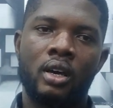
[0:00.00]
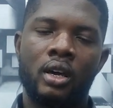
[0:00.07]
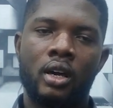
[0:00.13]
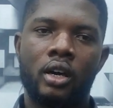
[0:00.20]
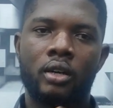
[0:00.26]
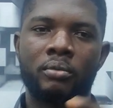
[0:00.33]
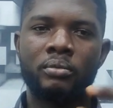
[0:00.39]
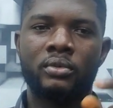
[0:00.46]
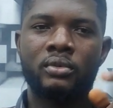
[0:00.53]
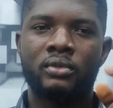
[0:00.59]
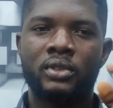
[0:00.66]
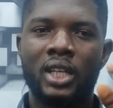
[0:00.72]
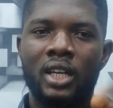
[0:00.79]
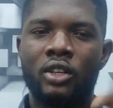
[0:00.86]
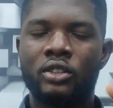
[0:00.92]

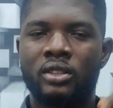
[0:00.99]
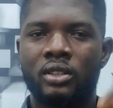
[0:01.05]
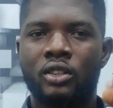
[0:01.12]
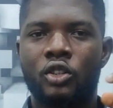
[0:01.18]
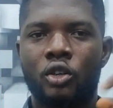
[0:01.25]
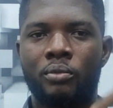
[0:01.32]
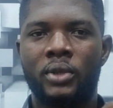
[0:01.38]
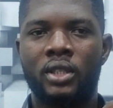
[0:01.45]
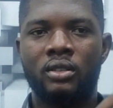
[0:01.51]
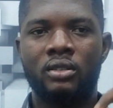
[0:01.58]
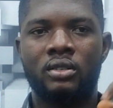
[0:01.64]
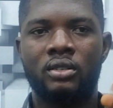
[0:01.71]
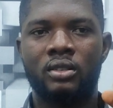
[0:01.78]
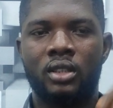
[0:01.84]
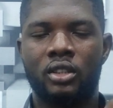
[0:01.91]
Tell us in the comment
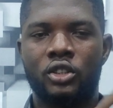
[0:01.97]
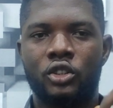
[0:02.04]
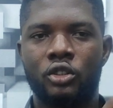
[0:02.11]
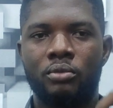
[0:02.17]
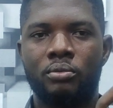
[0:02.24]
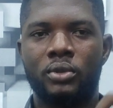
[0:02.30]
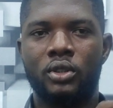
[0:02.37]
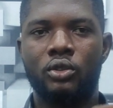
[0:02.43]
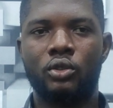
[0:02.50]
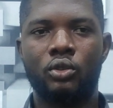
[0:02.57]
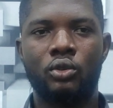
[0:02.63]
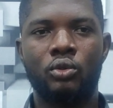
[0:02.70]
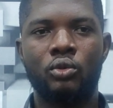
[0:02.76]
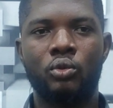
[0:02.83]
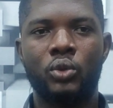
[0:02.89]
section
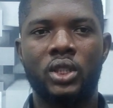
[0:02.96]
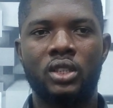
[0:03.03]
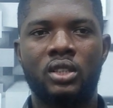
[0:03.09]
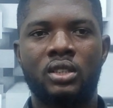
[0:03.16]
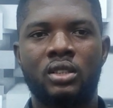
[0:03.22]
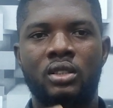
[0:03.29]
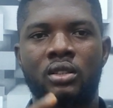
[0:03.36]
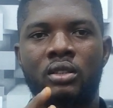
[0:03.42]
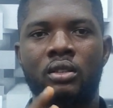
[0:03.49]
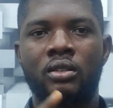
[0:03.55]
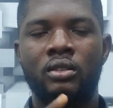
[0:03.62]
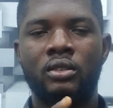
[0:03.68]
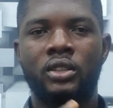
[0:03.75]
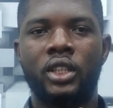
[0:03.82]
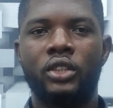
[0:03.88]
below which
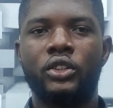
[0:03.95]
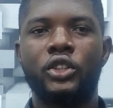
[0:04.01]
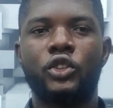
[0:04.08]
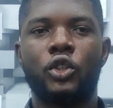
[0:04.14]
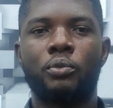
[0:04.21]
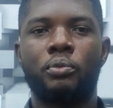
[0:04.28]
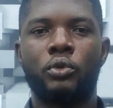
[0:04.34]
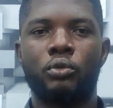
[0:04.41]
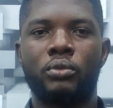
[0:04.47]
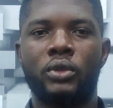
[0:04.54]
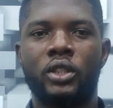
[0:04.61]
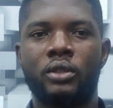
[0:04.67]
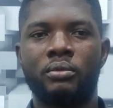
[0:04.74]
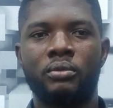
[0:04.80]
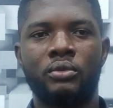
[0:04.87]
generator
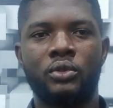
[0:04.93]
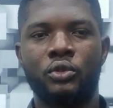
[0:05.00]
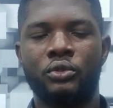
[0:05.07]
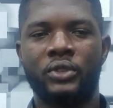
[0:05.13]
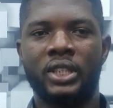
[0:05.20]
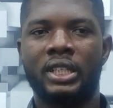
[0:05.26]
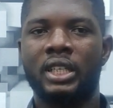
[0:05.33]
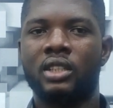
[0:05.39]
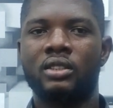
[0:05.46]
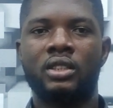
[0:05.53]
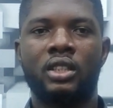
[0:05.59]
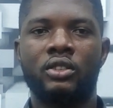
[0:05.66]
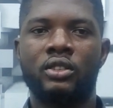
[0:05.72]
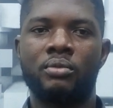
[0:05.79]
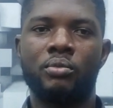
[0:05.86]
problem you've
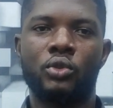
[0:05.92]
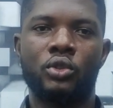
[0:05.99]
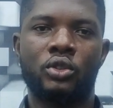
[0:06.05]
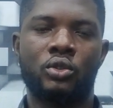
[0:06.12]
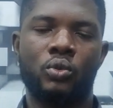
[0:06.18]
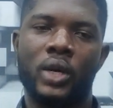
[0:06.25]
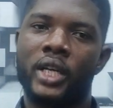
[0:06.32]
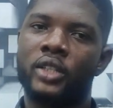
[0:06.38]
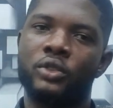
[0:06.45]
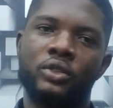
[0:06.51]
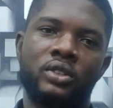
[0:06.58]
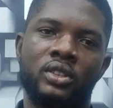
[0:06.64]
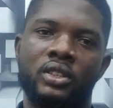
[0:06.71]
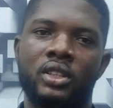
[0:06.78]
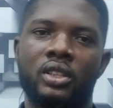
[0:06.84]
encountered the most while
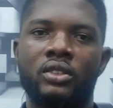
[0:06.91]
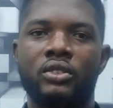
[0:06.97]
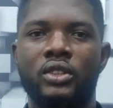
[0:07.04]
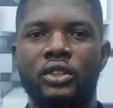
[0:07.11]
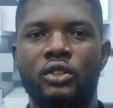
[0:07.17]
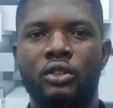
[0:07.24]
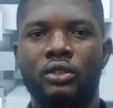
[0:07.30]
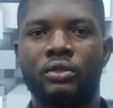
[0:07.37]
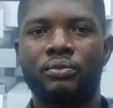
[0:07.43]
using generator.